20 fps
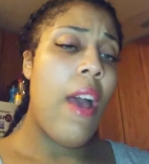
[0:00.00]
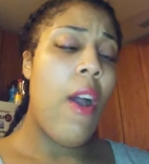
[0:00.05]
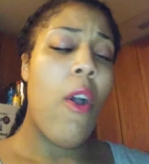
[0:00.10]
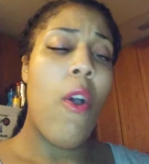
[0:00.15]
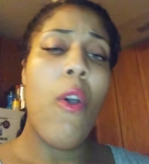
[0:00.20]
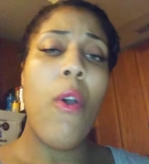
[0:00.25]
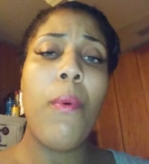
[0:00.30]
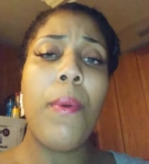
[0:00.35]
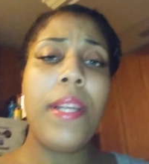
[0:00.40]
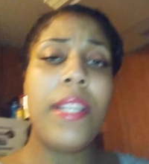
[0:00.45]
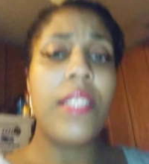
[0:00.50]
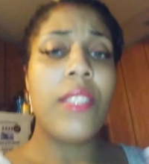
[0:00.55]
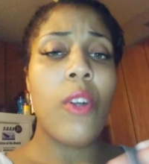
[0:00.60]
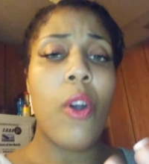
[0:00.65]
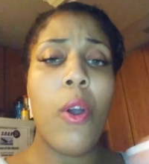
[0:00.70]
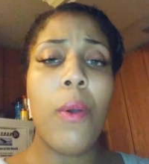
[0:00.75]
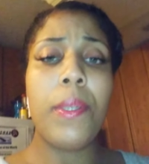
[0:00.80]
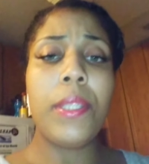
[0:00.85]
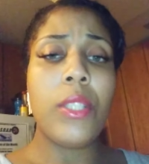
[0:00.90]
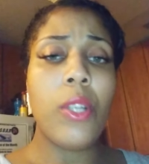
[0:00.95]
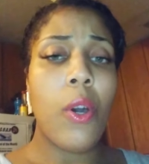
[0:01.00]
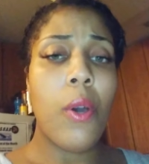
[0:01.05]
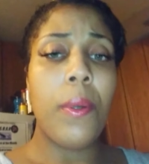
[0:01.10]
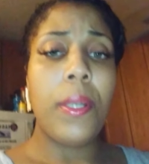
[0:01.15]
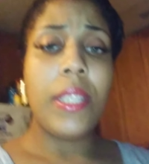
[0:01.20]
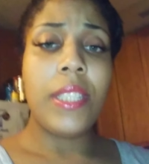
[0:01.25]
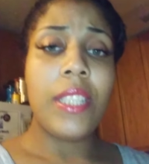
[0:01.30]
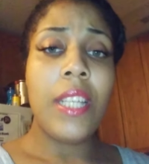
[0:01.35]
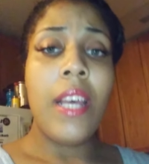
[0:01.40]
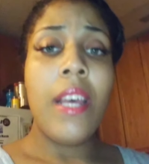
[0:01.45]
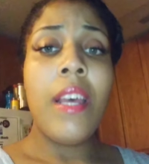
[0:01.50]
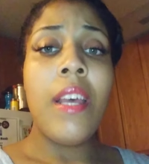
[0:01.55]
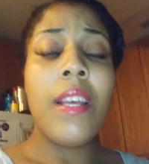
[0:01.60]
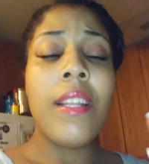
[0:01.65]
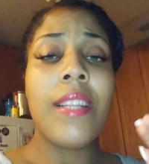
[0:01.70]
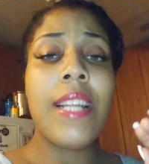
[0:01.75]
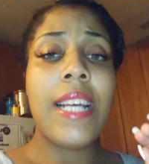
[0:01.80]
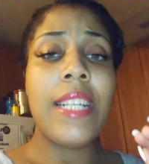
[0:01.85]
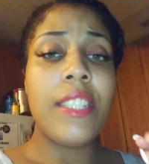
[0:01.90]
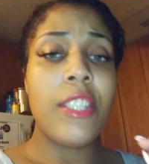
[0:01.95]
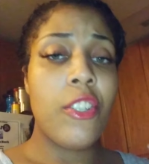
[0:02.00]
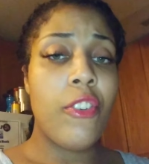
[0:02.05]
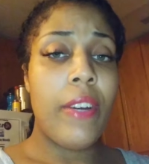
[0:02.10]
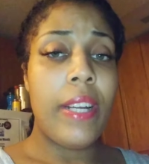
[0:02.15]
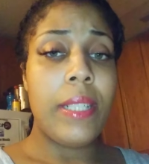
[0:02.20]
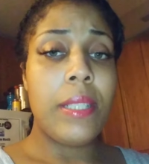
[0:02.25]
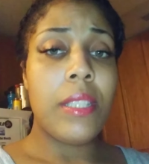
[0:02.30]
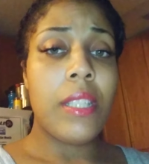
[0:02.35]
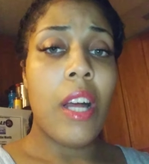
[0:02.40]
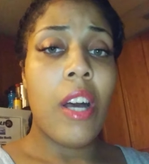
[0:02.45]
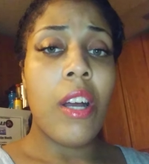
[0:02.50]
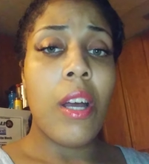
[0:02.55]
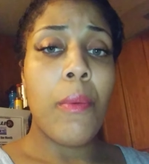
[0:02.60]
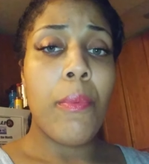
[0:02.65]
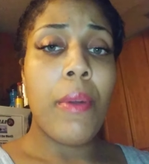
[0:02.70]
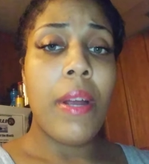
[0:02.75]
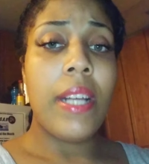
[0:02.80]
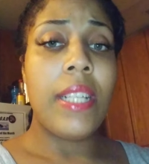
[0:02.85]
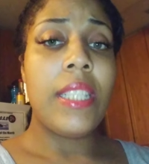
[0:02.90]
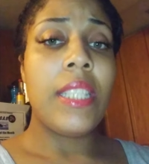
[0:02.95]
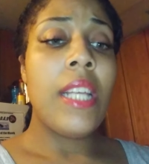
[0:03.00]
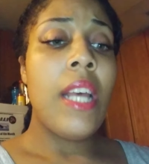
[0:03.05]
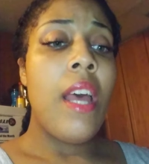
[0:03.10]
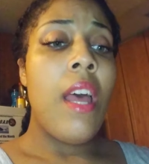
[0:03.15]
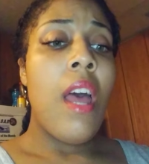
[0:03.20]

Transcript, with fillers: always, that is a great stock up price.